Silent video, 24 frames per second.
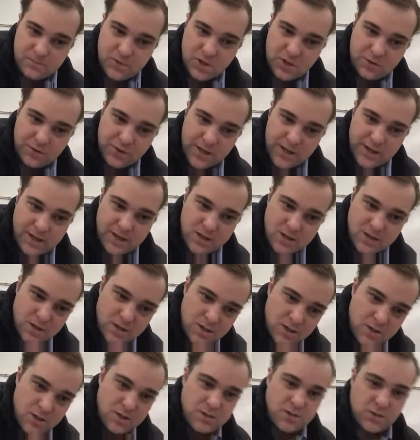Okay,
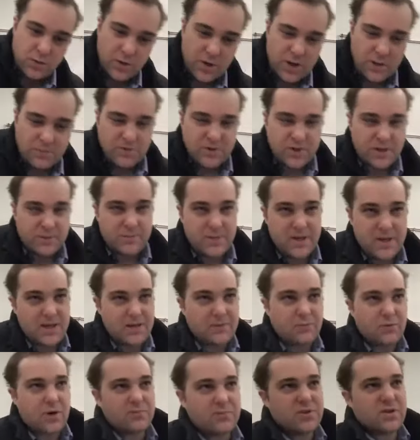so what I'm trying
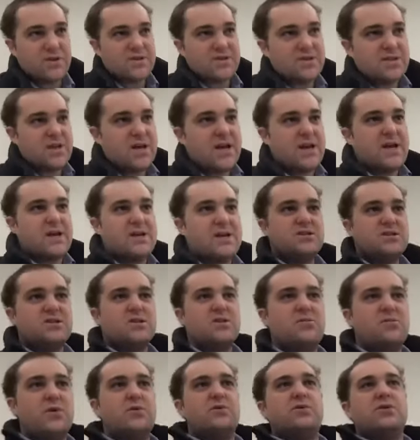to say is
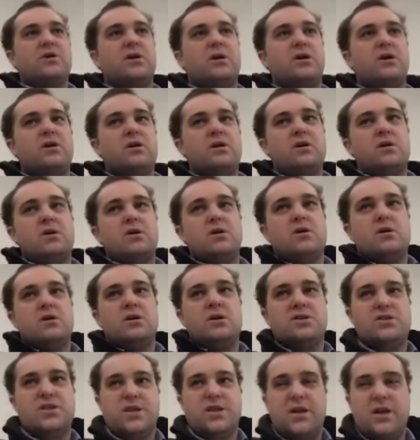if we were to
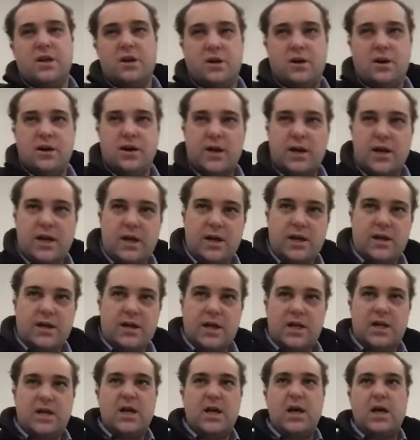sit here and
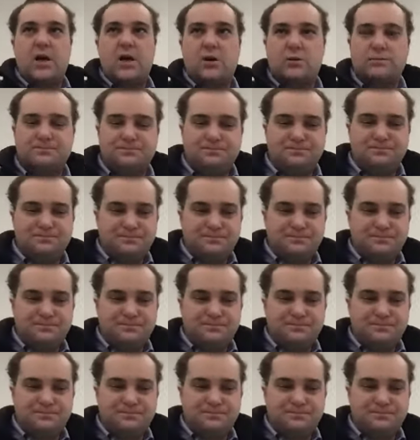inhale,